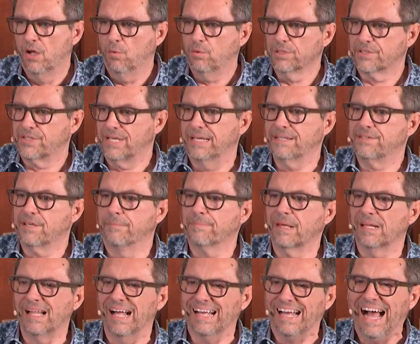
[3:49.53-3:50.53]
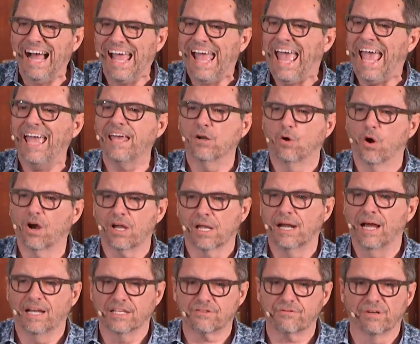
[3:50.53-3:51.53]
will say something like, "I hate
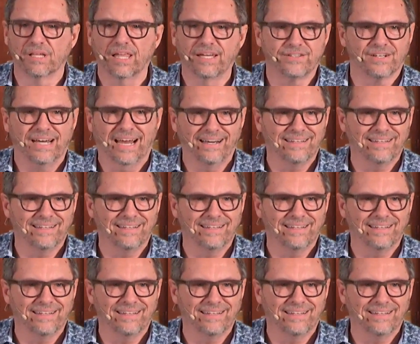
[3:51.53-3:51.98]
organized religion.